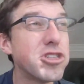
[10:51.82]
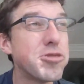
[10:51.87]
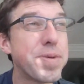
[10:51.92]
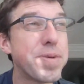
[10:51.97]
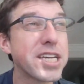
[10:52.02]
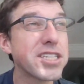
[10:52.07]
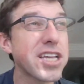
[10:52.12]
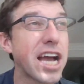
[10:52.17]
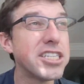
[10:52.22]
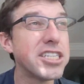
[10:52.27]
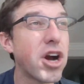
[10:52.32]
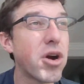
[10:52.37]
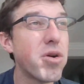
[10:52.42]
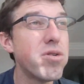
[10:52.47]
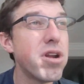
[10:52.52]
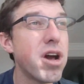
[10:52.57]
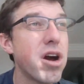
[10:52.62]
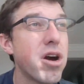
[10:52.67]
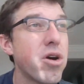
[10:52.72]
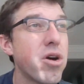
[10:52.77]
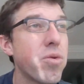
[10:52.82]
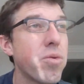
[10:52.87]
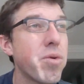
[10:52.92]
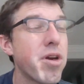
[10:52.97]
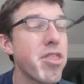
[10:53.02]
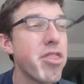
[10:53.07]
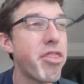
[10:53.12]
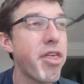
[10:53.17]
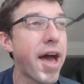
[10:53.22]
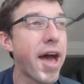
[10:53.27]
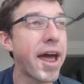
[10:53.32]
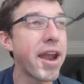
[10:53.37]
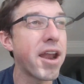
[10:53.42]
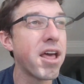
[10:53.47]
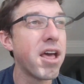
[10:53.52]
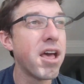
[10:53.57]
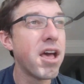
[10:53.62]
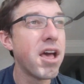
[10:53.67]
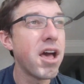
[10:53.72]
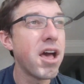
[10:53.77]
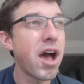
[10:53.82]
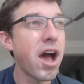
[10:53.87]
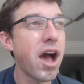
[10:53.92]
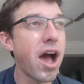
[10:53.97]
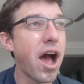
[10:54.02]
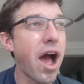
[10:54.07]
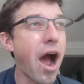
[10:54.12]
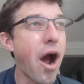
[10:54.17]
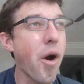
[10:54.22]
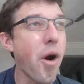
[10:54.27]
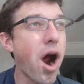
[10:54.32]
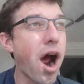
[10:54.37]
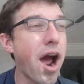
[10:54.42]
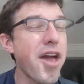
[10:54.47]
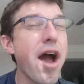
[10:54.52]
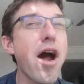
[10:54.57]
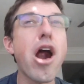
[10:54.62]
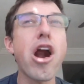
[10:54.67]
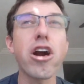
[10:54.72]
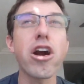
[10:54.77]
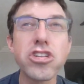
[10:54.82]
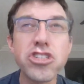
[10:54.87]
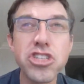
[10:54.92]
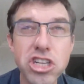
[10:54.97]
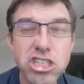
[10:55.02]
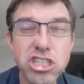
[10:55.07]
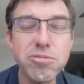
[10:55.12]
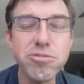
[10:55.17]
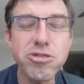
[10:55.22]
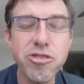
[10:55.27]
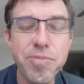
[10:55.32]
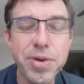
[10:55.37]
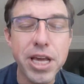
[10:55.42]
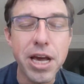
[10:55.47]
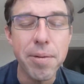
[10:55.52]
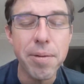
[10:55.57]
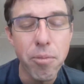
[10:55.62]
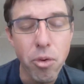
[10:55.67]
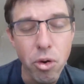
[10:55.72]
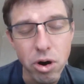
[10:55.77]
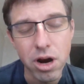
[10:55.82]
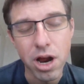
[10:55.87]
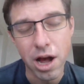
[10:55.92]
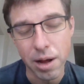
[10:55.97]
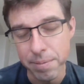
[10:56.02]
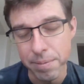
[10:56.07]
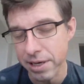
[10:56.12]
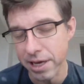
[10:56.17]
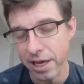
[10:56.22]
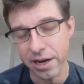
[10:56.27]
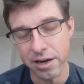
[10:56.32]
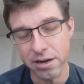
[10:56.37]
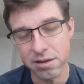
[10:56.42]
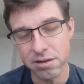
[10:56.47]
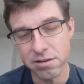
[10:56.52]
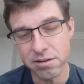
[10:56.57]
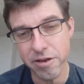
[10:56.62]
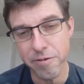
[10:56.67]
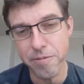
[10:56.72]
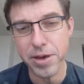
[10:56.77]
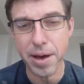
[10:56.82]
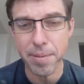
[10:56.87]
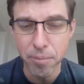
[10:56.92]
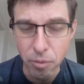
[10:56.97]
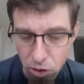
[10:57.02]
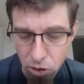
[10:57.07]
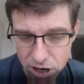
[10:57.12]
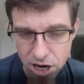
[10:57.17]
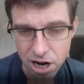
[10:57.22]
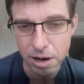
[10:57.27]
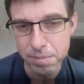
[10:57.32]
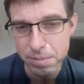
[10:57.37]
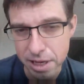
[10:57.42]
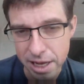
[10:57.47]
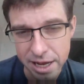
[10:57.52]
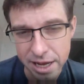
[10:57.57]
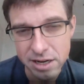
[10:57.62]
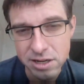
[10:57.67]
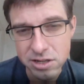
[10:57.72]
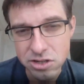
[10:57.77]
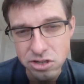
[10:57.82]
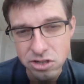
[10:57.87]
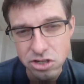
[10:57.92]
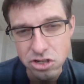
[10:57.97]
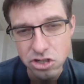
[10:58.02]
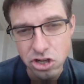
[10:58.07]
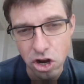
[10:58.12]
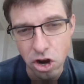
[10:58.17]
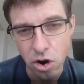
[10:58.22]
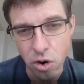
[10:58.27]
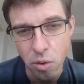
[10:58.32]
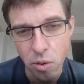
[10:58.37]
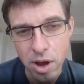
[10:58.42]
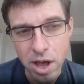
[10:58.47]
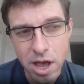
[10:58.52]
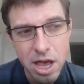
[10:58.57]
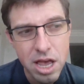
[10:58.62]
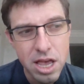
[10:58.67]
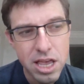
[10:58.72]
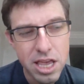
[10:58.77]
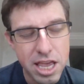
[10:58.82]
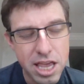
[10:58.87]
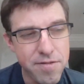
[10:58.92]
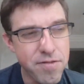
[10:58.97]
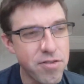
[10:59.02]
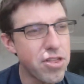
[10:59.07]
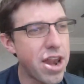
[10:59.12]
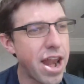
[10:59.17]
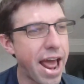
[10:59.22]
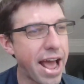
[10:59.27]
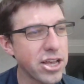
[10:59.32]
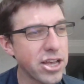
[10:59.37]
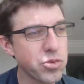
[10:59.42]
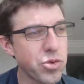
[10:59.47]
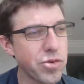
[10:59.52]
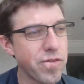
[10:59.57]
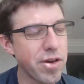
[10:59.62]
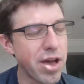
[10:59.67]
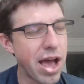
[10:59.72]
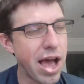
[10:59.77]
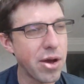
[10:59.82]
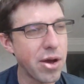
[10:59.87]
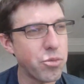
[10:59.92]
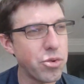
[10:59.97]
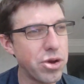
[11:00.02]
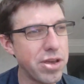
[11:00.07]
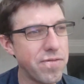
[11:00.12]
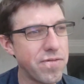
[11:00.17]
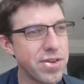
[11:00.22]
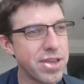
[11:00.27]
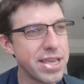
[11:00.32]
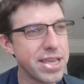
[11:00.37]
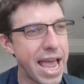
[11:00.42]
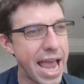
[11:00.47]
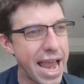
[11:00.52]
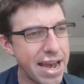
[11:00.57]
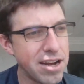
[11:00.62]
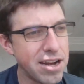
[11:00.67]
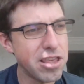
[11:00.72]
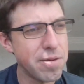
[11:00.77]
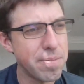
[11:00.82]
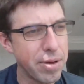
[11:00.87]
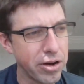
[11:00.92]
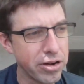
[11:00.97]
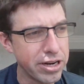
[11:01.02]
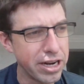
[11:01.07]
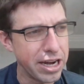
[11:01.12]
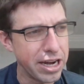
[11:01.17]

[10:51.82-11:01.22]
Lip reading: because I don't know that our systems have become more complicated. They've become more complex. So even as we've gained the ability to